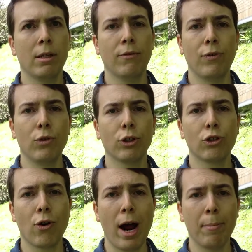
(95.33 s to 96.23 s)
The food is
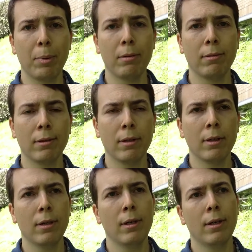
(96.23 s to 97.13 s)
crap,
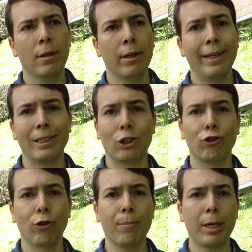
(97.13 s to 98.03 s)
it's
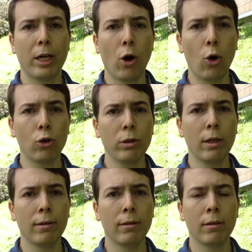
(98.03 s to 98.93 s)
extremely cold,
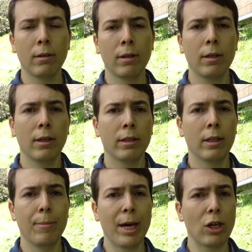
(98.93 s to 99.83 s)

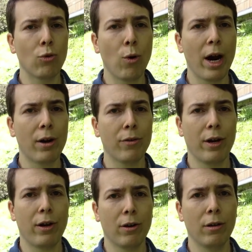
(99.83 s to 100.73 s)
they make you wear
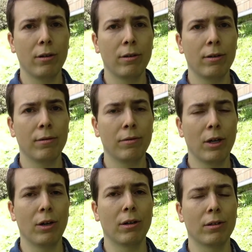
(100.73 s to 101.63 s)
their
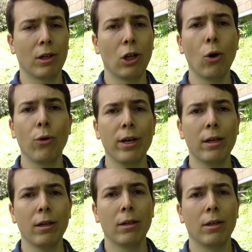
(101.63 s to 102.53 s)

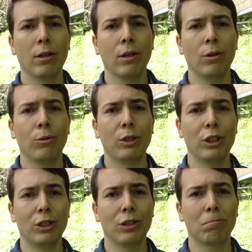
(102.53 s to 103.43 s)
clothing,
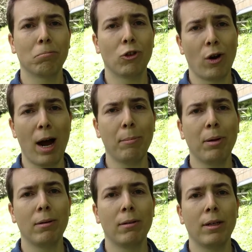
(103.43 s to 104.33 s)
which is crap,
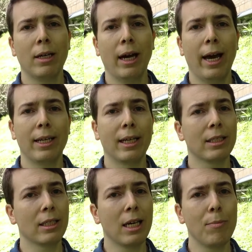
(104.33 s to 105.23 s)
and it
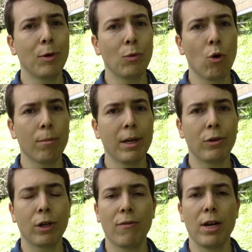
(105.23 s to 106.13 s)
doesn't keep you warm. They
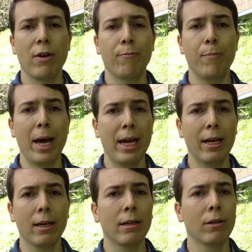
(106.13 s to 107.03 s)
don't give you enough
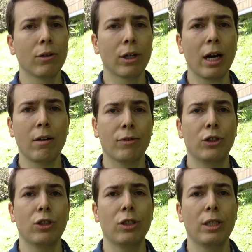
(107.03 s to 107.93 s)
bedding or
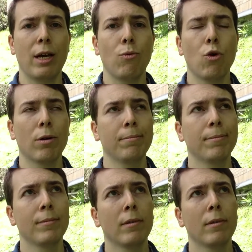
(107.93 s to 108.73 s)
covers to stay warm,